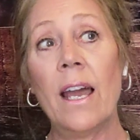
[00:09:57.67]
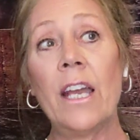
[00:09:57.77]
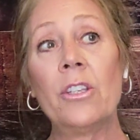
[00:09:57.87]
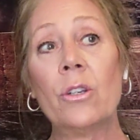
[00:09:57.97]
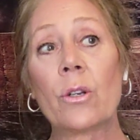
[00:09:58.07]

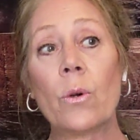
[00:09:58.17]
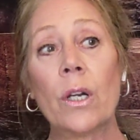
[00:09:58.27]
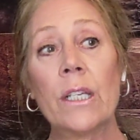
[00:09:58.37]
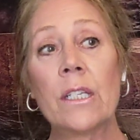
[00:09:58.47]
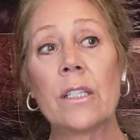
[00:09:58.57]
and you're
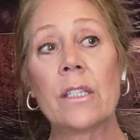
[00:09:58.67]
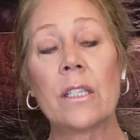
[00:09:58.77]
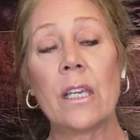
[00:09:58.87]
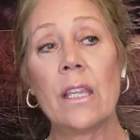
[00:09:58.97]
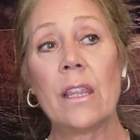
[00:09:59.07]
going to
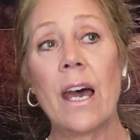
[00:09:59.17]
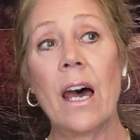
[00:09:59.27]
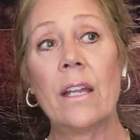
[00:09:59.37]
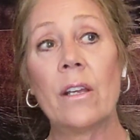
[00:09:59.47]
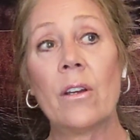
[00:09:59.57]
see
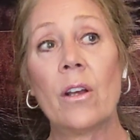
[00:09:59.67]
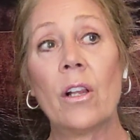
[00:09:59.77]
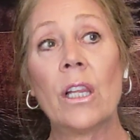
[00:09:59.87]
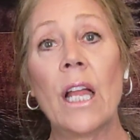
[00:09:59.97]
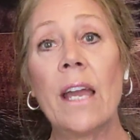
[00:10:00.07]
that
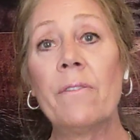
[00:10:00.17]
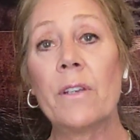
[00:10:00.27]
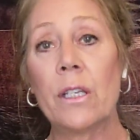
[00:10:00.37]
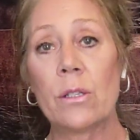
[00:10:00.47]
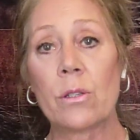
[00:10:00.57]
life
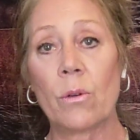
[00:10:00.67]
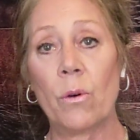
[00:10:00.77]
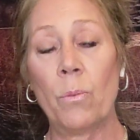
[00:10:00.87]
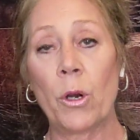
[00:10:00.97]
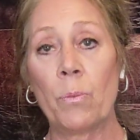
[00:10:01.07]
and
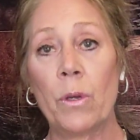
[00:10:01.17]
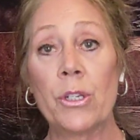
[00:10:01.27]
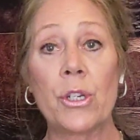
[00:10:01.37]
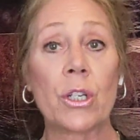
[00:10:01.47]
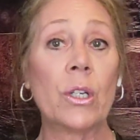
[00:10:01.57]
soul
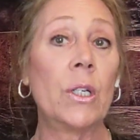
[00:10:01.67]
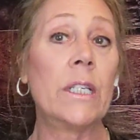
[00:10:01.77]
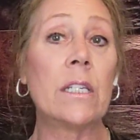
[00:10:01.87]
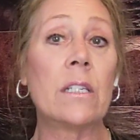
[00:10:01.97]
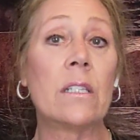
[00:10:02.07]
purpose. You're
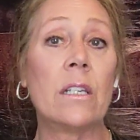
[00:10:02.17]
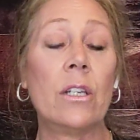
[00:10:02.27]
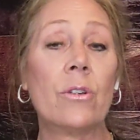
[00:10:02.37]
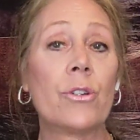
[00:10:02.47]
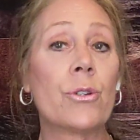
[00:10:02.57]
going to see your